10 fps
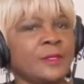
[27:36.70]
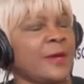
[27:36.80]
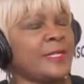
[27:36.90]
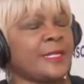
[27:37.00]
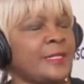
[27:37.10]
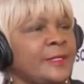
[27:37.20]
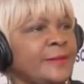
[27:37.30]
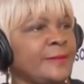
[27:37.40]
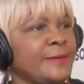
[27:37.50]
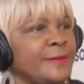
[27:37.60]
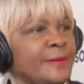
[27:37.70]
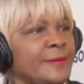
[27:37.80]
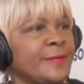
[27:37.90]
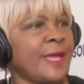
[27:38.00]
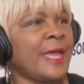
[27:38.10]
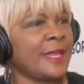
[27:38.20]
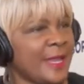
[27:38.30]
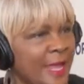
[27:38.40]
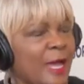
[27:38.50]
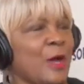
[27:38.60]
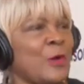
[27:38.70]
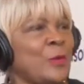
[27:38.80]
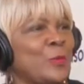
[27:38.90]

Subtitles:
No, I didn't. And now,